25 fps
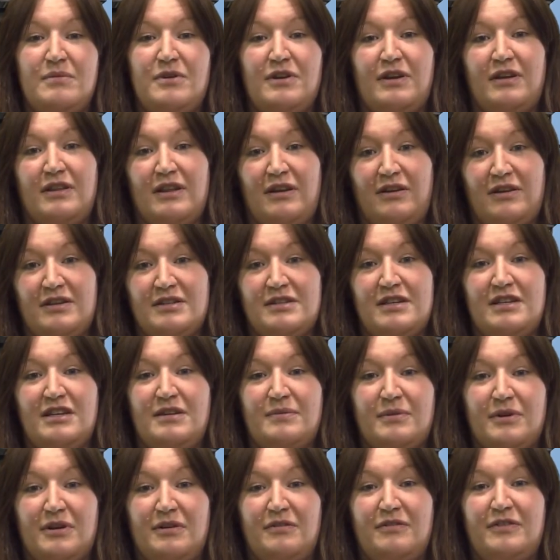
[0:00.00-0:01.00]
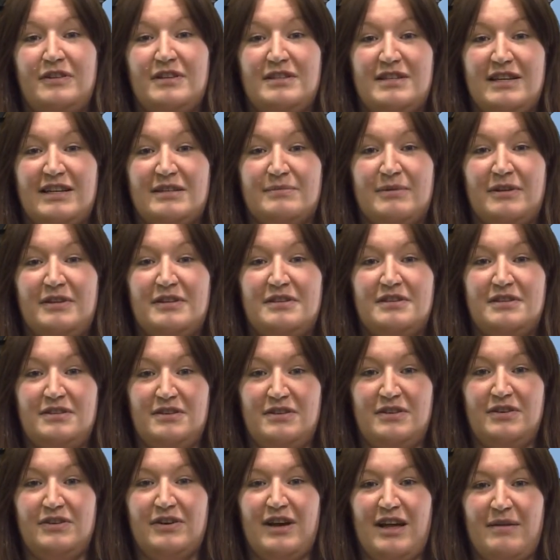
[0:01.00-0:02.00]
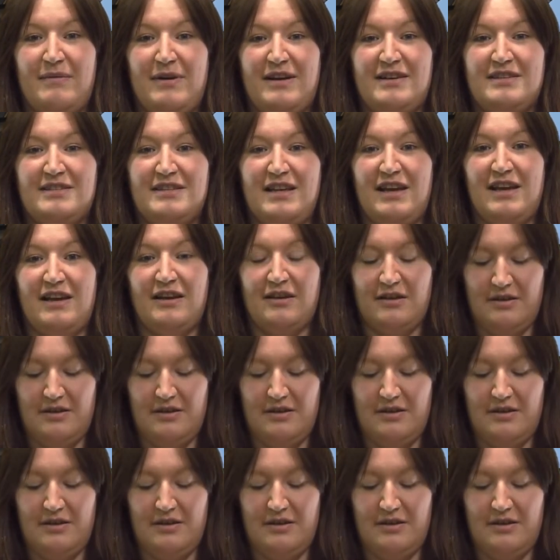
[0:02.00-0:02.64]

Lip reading: you can then continue on for the 6 months to do your MSc.